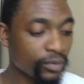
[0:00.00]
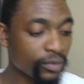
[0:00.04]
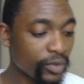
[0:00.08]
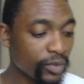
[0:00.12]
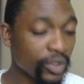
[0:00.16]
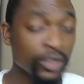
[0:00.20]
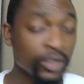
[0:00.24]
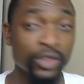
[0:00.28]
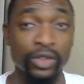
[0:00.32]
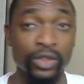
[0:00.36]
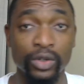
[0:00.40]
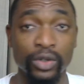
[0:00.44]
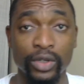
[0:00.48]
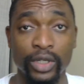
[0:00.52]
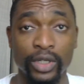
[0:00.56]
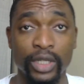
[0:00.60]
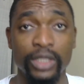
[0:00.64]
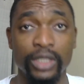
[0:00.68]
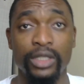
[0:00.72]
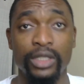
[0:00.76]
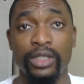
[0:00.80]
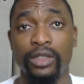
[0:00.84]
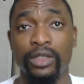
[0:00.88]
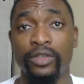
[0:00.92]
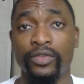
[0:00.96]
So
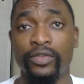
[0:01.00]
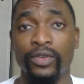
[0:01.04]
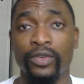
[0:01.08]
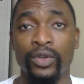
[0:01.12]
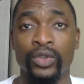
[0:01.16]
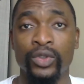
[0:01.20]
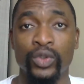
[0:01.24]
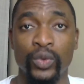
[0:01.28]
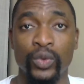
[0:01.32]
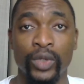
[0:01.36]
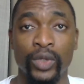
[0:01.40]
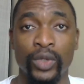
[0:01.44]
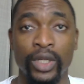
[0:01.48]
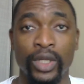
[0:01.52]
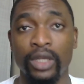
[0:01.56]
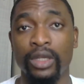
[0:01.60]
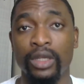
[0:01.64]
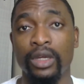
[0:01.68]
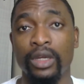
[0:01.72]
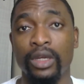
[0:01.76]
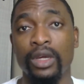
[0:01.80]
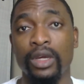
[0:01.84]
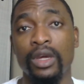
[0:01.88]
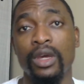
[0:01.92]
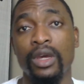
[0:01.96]
that's it for today
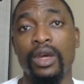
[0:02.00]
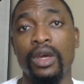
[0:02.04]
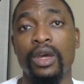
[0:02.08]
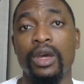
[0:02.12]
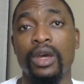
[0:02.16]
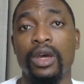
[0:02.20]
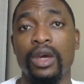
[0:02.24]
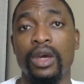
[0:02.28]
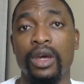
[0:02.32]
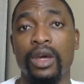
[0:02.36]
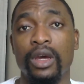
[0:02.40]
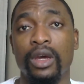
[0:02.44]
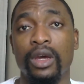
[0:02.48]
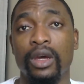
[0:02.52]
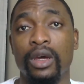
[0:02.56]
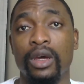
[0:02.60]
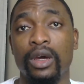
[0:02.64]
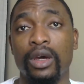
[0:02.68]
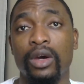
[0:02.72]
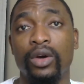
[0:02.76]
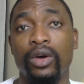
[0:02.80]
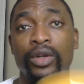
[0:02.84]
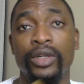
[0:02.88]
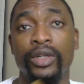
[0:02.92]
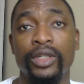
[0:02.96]
uh,
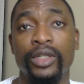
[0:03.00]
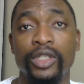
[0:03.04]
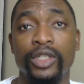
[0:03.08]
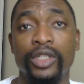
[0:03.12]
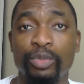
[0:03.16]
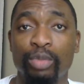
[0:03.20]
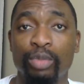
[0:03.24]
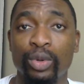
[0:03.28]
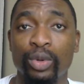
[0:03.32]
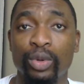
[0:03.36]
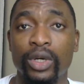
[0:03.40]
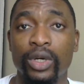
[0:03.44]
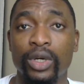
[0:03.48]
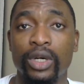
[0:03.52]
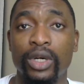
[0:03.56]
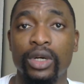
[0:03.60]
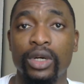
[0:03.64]
on this book,